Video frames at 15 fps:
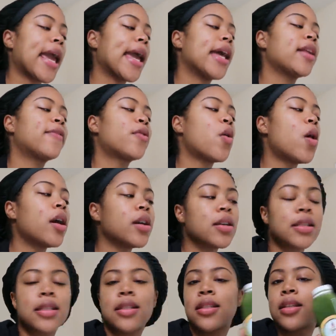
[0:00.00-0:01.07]
and of
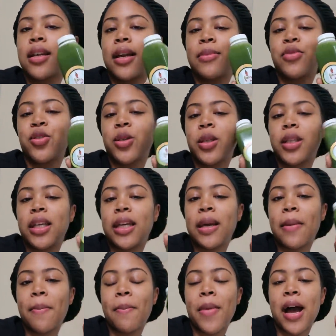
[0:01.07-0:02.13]
course I'm
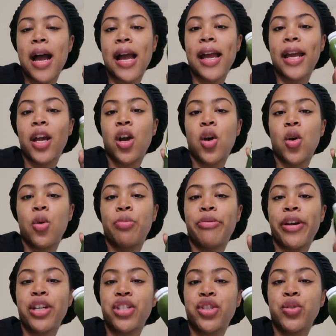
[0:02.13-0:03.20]
drinking my cold
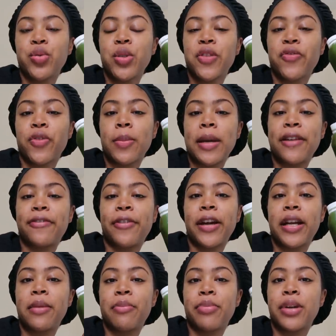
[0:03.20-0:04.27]
pressed juice from my
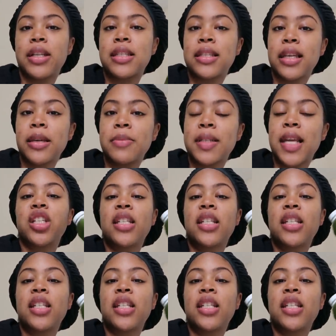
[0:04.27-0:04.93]
friend Brit Sips.